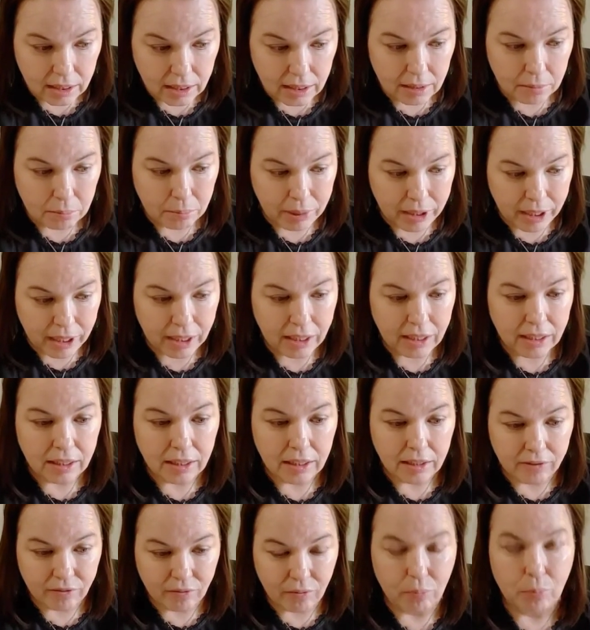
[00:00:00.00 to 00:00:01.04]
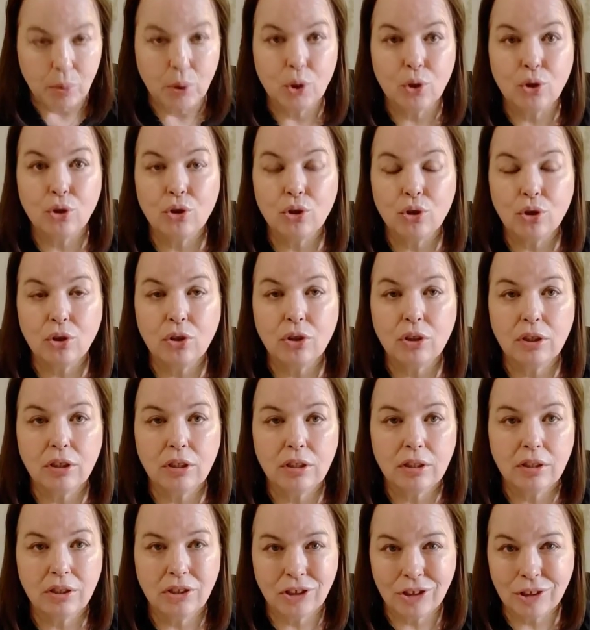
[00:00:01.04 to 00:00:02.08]
piece of burned
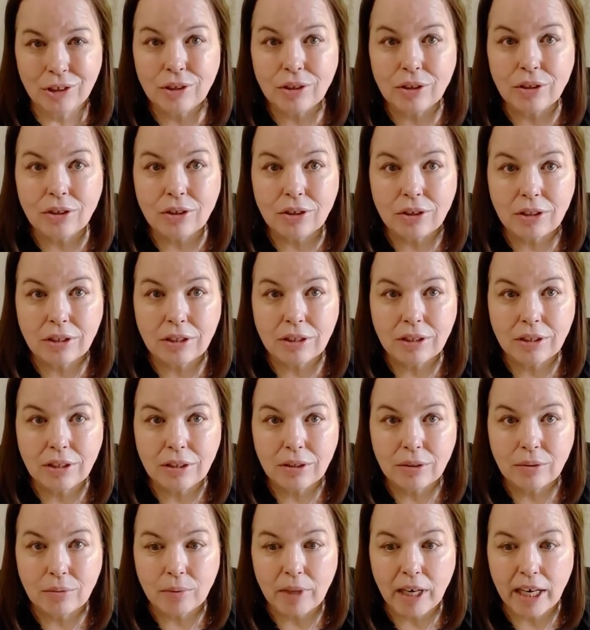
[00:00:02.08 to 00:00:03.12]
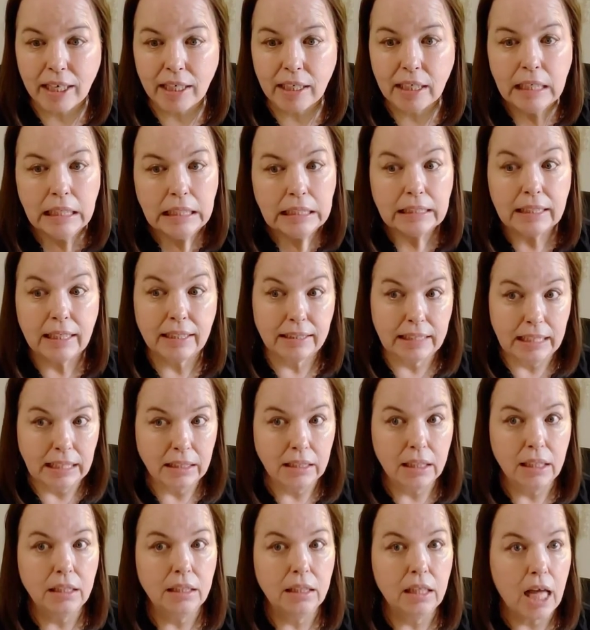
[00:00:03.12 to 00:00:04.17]
shirt, right? Like, that's a
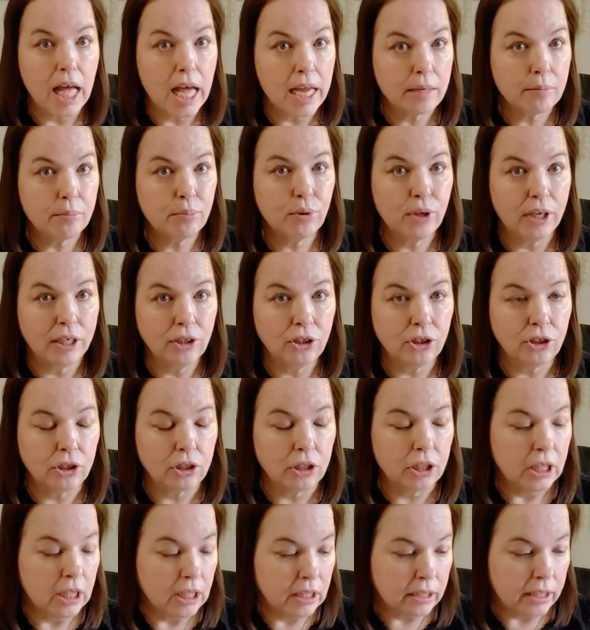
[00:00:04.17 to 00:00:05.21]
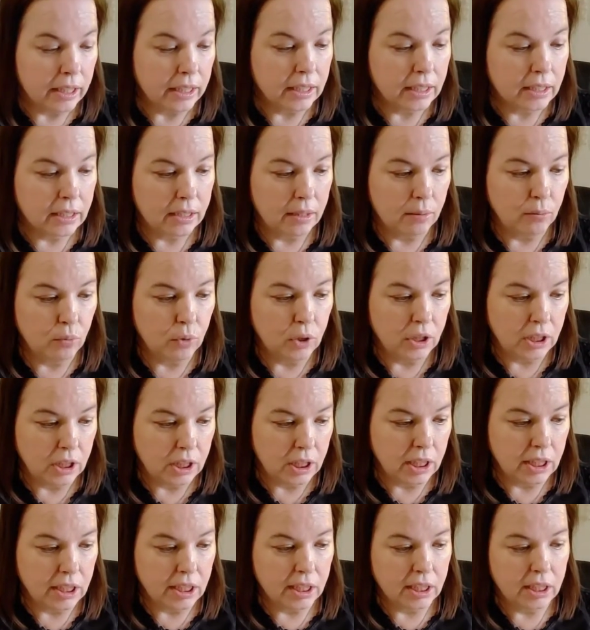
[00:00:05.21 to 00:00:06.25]
lot of pressure. Like, someone
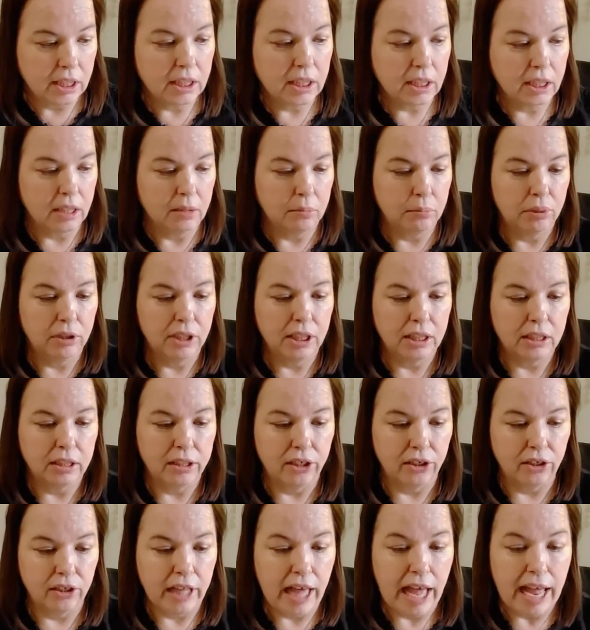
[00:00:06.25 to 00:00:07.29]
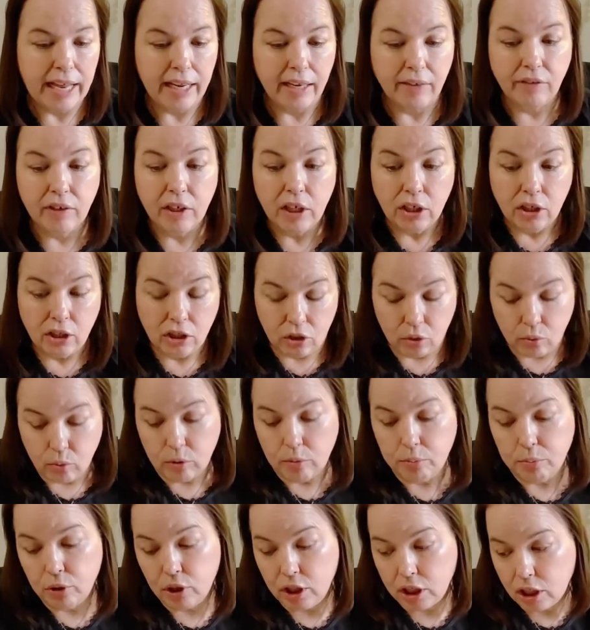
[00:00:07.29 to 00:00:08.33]
didn't get to complete their life, so we're
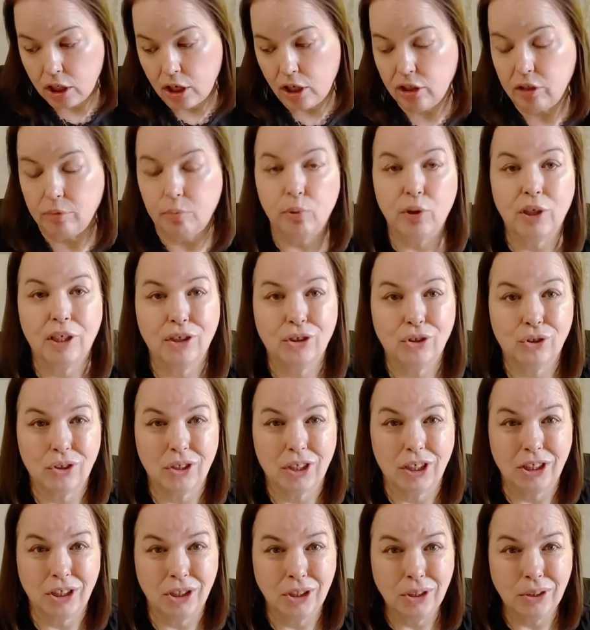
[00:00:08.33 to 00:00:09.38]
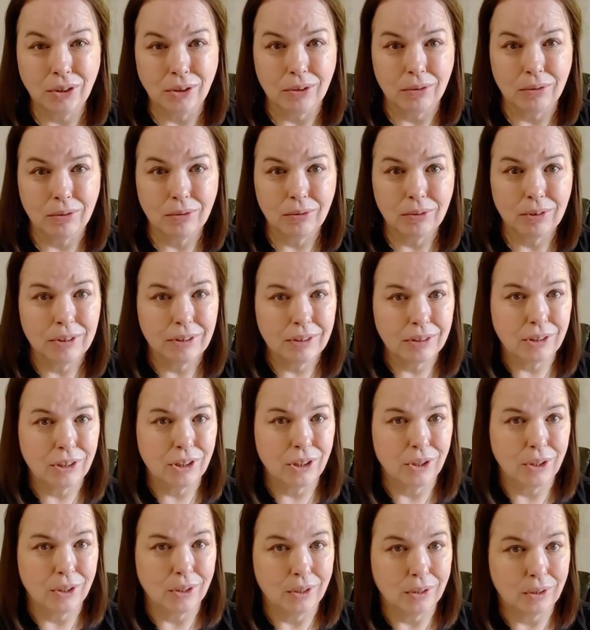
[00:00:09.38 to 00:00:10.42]
putting all the pressure on you to
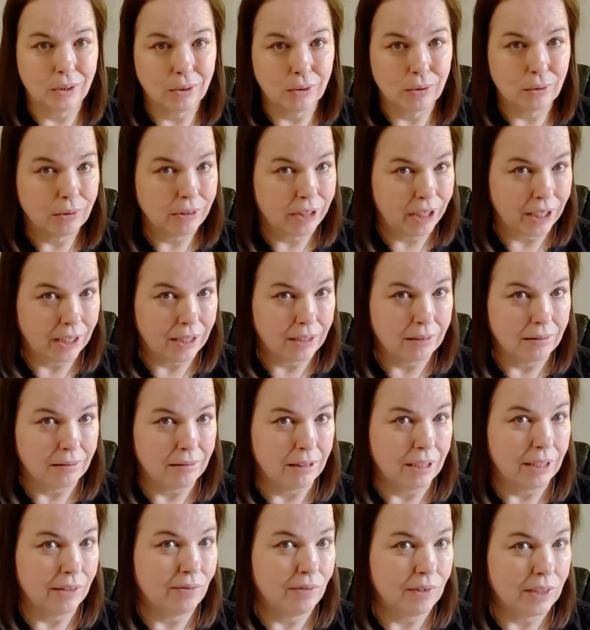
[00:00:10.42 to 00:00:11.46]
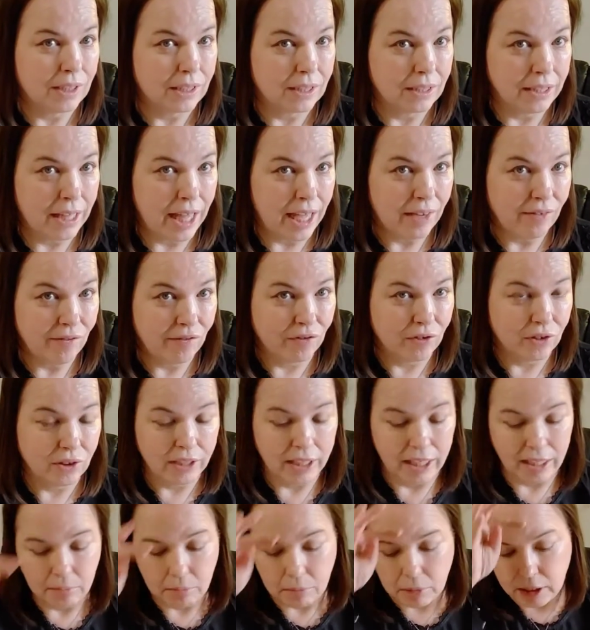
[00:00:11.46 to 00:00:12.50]
go, like, live this life for
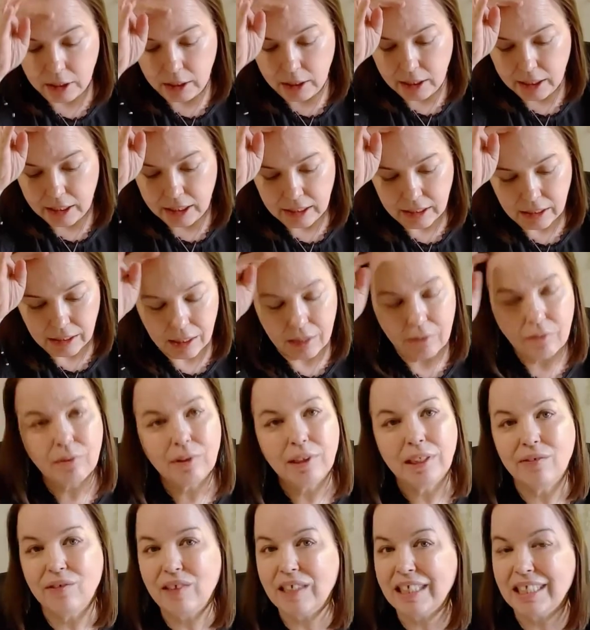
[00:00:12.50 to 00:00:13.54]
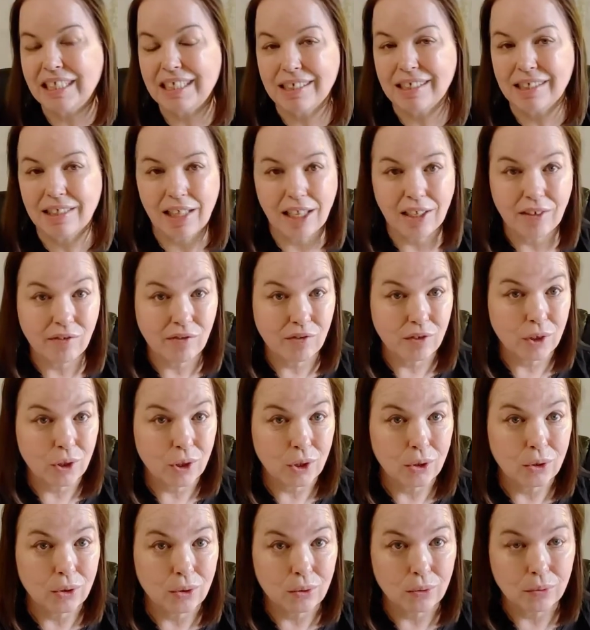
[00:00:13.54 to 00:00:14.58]
them instead of living this life for
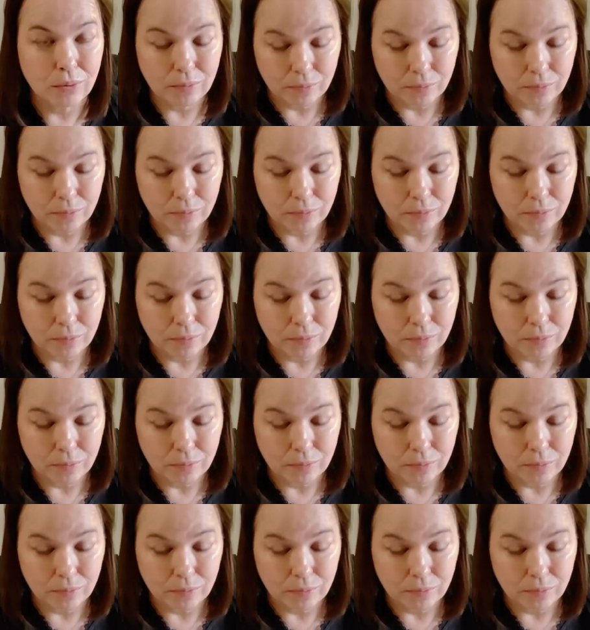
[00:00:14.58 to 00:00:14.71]
you.